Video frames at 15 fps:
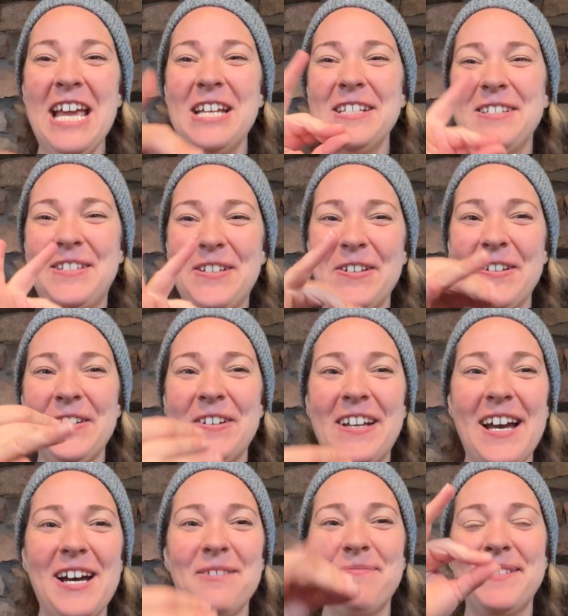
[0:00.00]
2
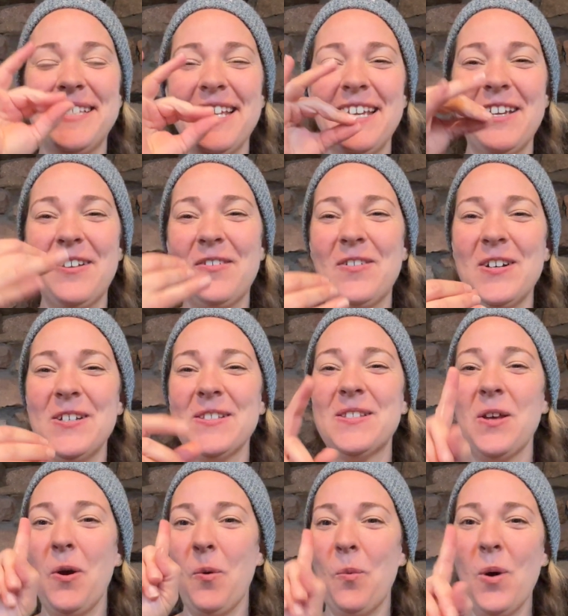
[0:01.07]
cups equals
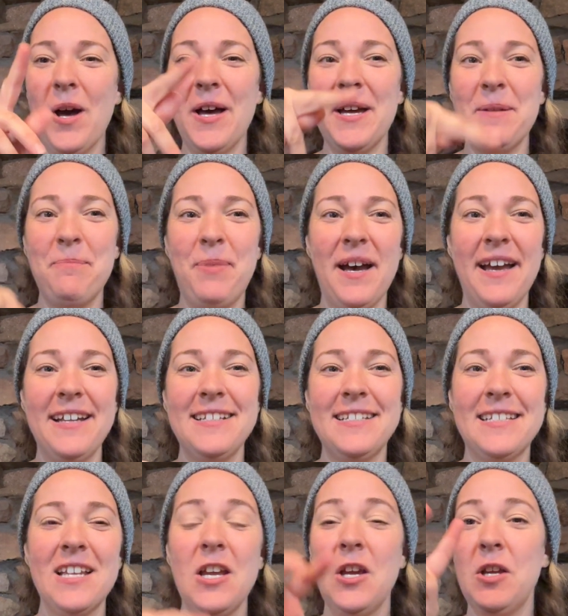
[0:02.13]
1 pint.